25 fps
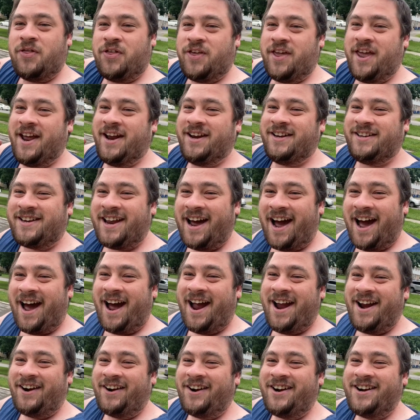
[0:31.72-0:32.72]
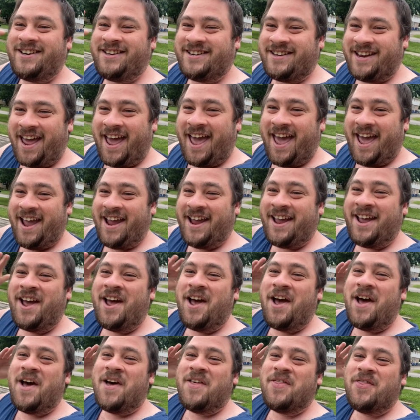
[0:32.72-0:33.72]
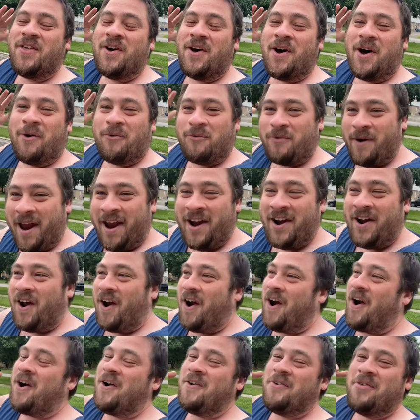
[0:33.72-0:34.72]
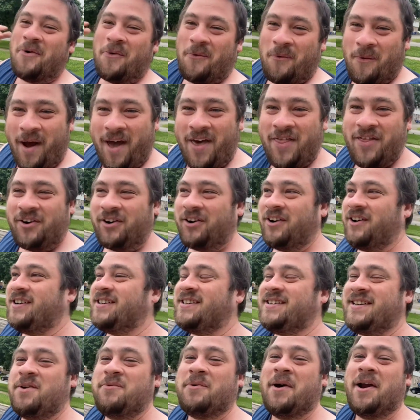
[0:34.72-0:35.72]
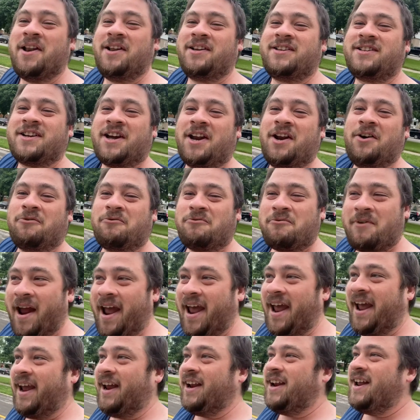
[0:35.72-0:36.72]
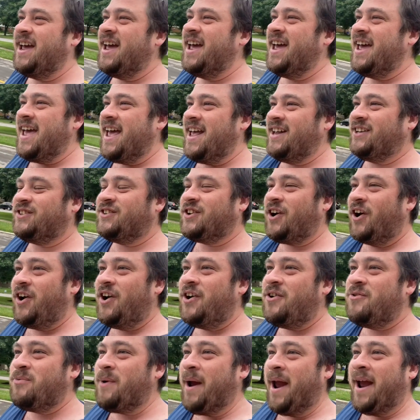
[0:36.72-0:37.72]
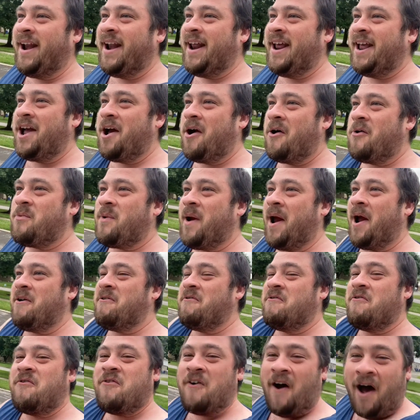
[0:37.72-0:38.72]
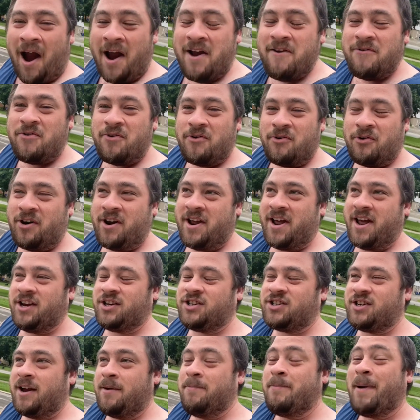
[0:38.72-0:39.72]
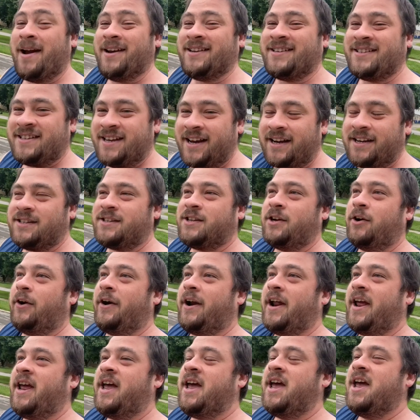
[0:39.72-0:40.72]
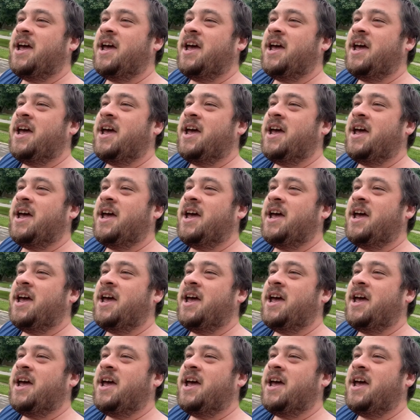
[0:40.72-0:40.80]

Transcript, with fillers: the entire day the radar, the weather, see when it's going to rain. It started raining around 5:30ish, and by 6:30